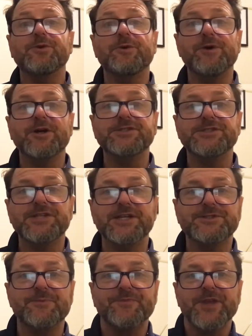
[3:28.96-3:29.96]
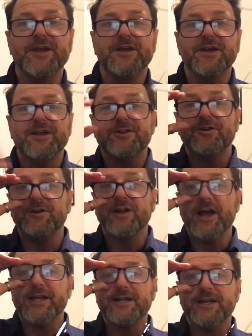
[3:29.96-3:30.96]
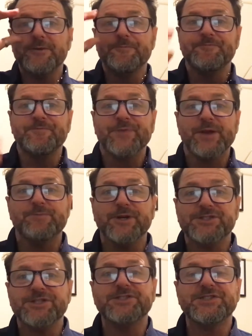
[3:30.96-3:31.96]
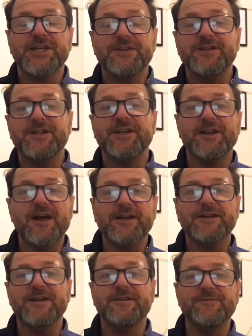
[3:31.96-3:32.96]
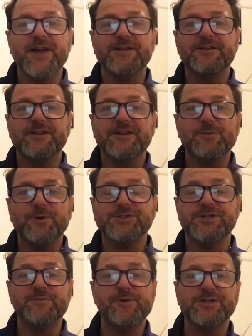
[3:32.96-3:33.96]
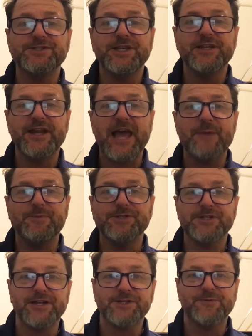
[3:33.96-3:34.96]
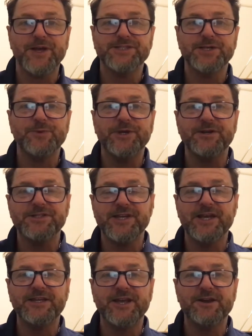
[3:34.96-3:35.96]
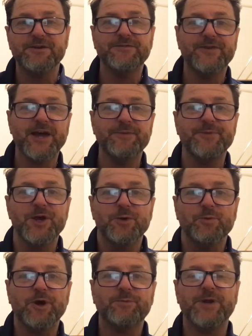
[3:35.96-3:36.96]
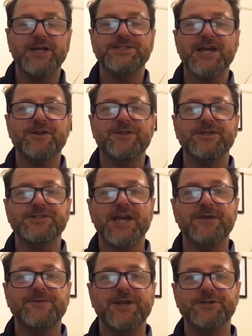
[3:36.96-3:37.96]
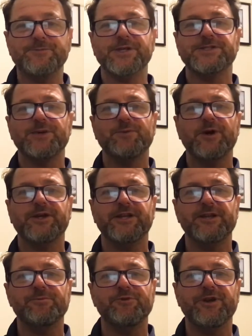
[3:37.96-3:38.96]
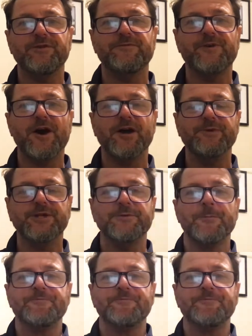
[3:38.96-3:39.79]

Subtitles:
to emergencies. Not likely, but just in the unlikely event that there was an emergency that happens, and let's face it, we've got to take care of workplace health and safety, especially working in the marine environment,